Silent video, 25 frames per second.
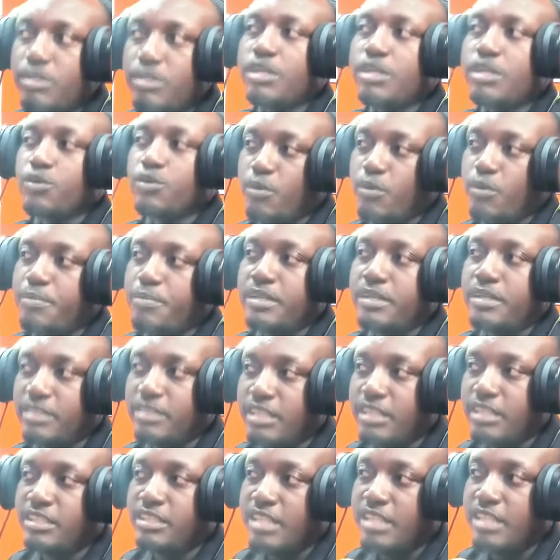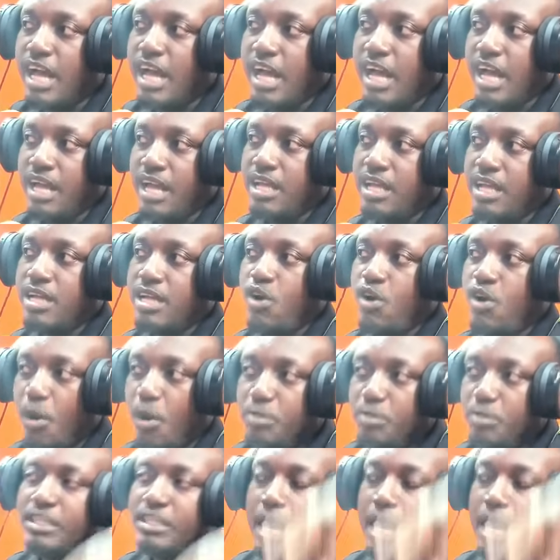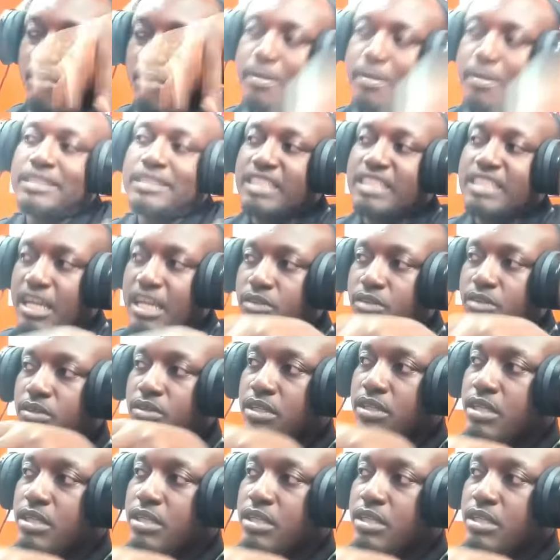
compensation na. Omuja ma matana.